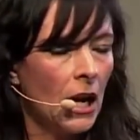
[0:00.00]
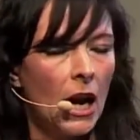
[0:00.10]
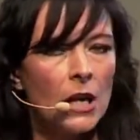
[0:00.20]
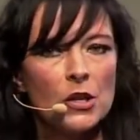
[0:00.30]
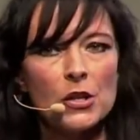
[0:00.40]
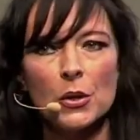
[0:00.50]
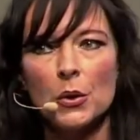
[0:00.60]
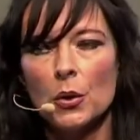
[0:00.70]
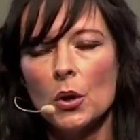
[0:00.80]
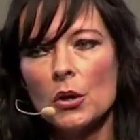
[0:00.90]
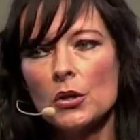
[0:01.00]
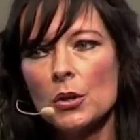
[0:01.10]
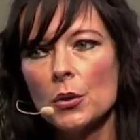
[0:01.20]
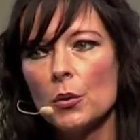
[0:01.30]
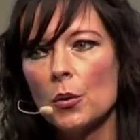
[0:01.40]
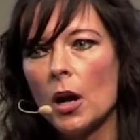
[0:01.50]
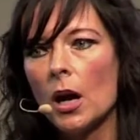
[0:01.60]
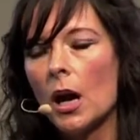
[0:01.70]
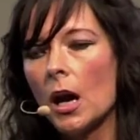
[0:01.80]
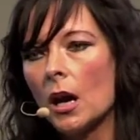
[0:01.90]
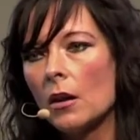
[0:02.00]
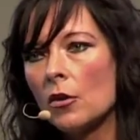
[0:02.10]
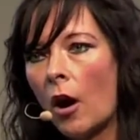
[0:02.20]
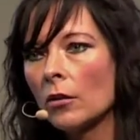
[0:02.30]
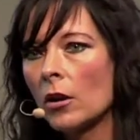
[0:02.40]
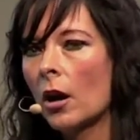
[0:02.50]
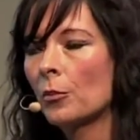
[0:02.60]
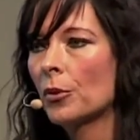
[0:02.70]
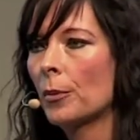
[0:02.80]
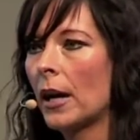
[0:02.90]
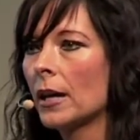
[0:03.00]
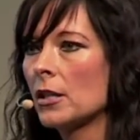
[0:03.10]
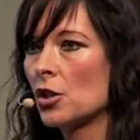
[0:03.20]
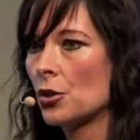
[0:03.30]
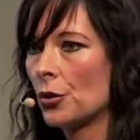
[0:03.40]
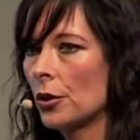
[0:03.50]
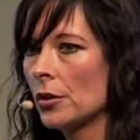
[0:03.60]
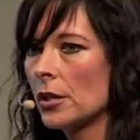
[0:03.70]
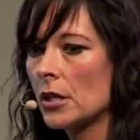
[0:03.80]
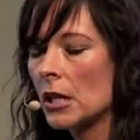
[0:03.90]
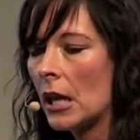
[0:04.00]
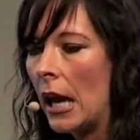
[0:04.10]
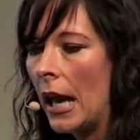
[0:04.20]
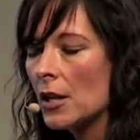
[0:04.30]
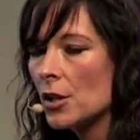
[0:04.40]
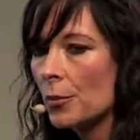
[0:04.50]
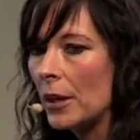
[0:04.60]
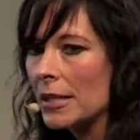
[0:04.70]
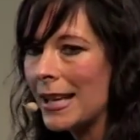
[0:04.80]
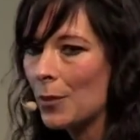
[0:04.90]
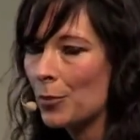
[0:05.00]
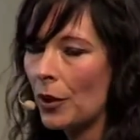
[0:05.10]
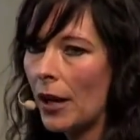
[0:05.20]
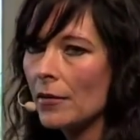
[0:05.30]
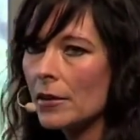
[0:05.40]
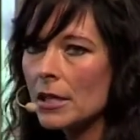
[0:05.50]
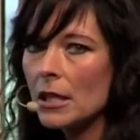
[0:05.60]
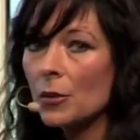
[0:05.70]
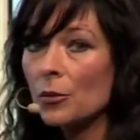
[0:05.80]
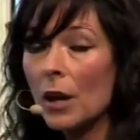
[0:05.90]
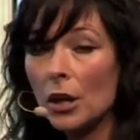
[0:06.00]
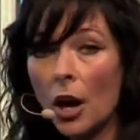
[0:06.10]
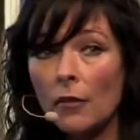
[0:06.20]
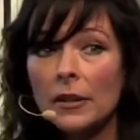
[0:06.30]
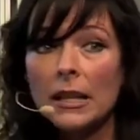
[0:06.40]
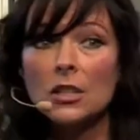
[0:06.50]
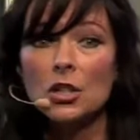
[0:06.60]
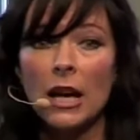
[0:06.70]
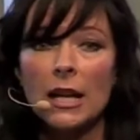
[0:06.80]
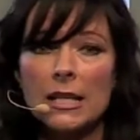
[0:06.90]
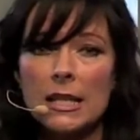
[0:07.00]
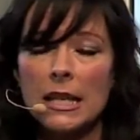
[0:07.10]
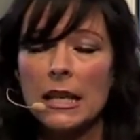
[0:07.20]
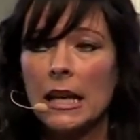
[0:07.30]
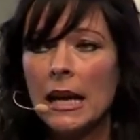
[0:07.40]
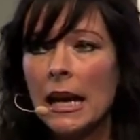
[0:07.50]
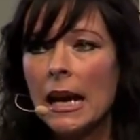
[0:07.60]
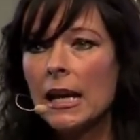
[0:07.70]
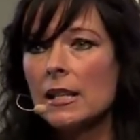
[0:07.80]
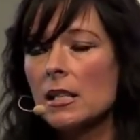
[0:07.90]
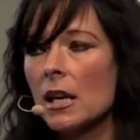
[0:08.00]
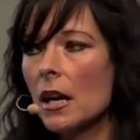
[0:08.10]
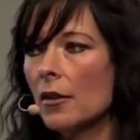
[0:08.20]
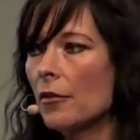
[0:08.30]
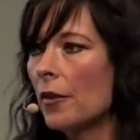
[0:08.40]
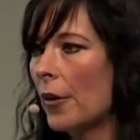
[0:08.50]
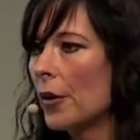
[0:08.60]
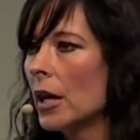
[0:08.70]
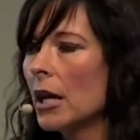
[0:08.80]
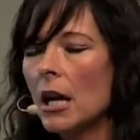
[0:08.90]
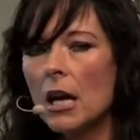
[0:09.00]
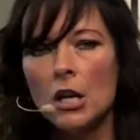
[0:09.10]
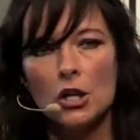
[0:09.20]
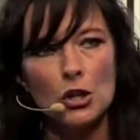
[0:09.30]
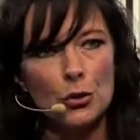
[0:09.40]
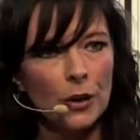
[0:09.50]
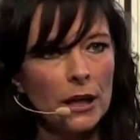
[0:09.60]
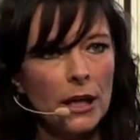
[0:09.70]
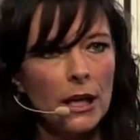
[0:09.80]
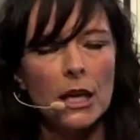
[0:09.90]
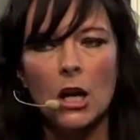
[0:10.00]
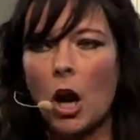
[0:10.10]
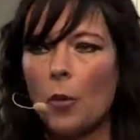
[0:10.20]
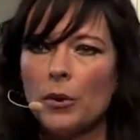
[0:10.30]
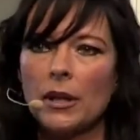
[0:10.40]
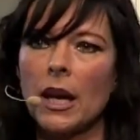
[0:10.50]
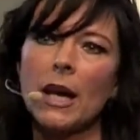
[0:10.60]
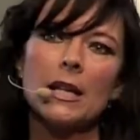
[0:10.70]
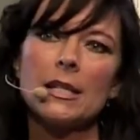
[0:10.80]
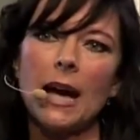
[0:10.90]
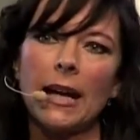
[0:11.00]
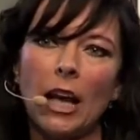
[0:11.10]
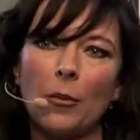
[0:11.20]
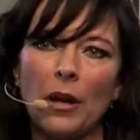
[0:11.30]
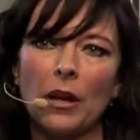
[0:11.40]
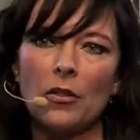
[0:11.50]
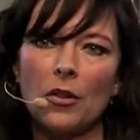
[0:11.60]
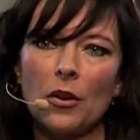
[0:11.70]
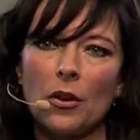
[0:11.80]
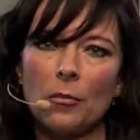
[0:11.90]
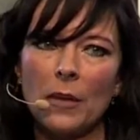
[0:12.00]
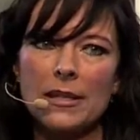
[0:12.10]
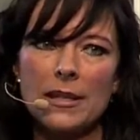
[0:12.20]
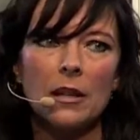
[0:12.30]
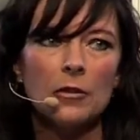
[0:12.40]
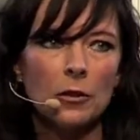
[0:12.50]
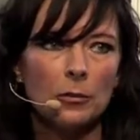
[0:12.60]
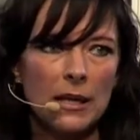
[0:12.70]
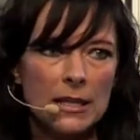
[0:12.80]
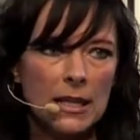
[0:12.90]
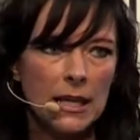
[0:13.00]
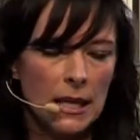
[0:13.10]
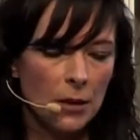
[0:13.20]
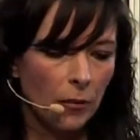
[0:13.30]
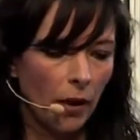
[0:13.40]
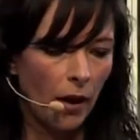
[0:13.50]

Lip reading: And so to not compromise trust and to maintain privacy and confidentiality, it's a very tricky, complicated dynamic that myself and my team